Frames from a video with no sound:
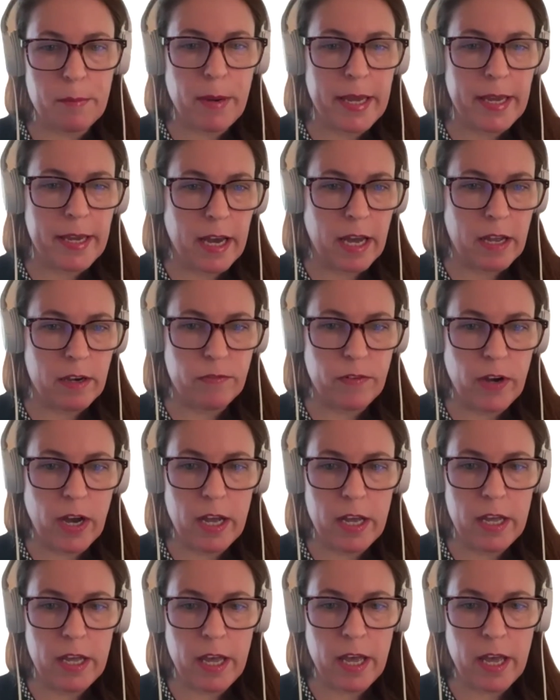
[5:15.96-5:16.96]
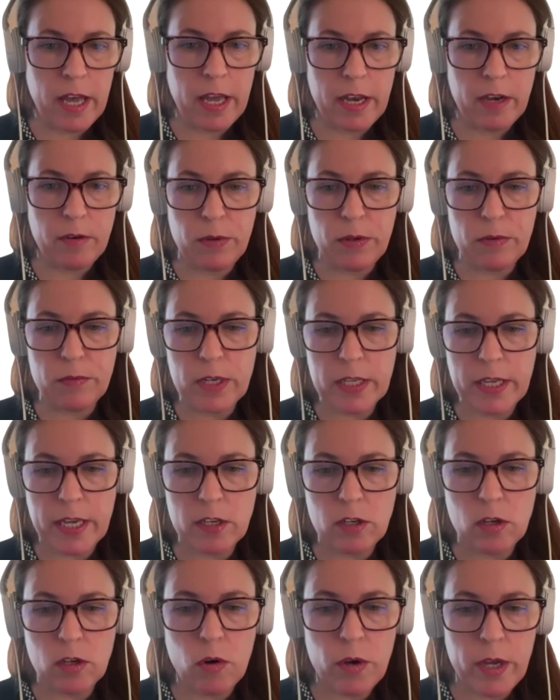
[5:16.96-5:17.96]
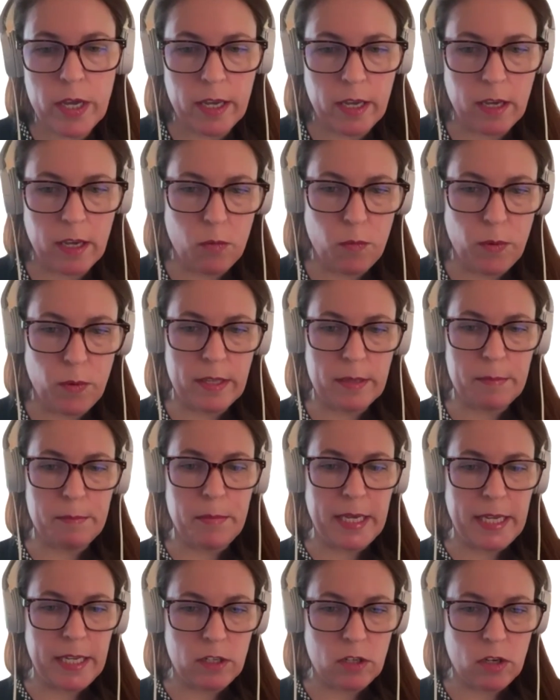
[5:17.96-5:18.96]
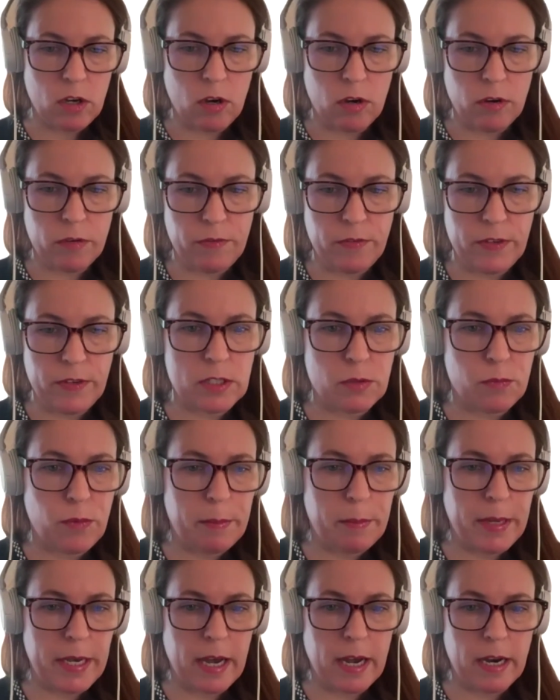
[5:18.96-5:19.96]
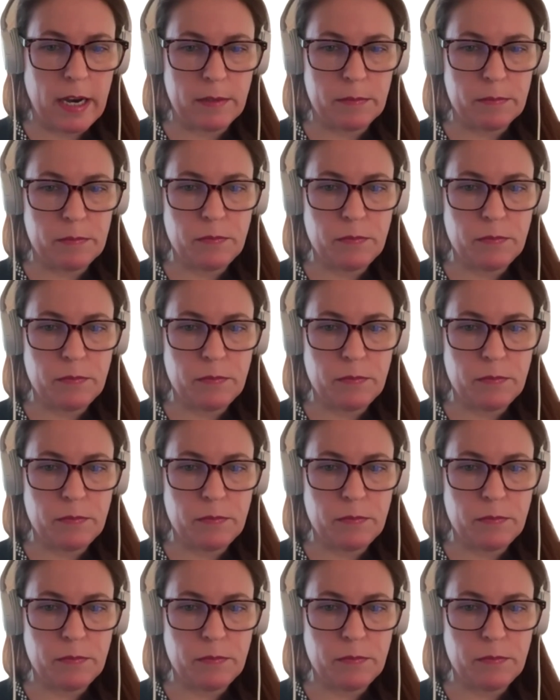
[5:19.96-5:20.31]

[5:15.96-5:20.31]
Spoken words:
my Canva and we will get going with the meat of this webinar.